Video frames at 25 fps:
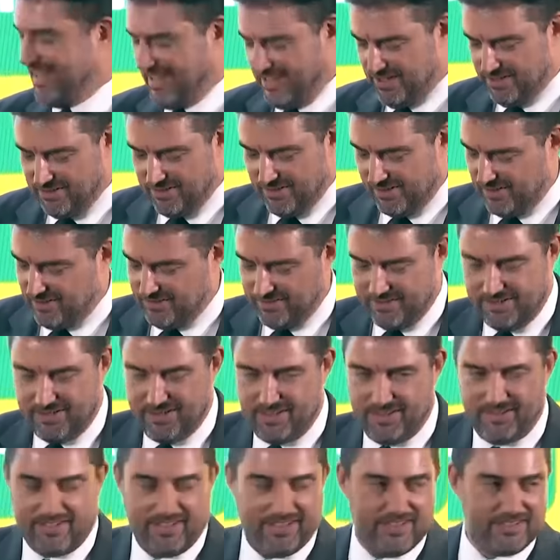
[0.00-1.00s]
Yeah, you're
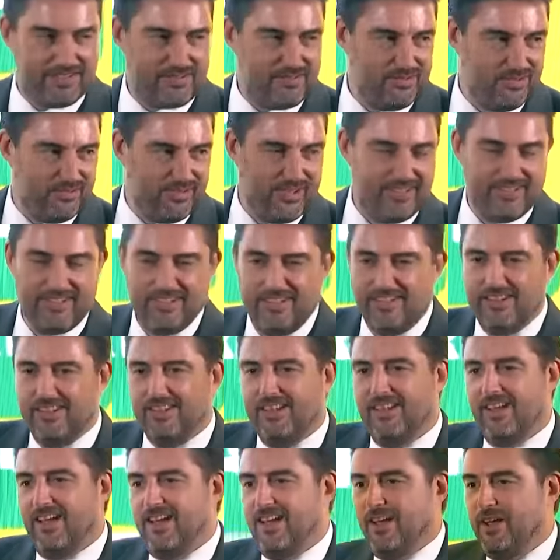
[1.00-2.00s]
right.
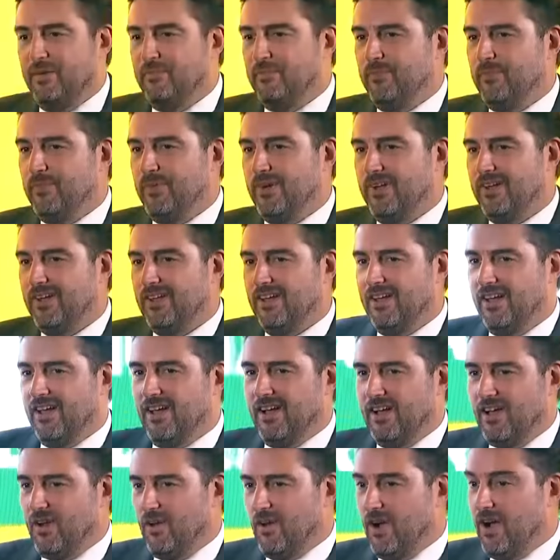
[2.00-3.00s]

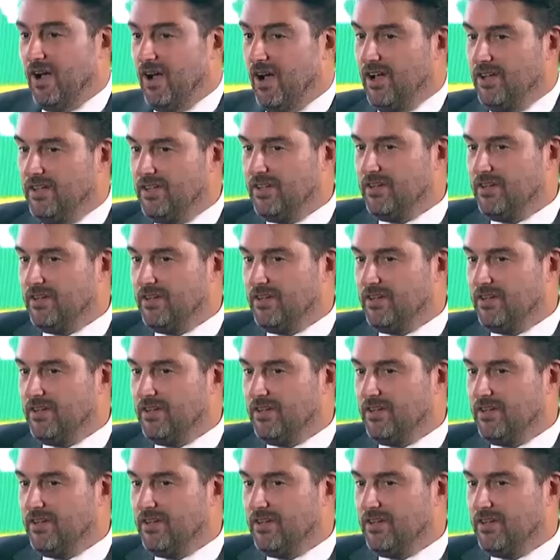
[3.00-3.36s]
Are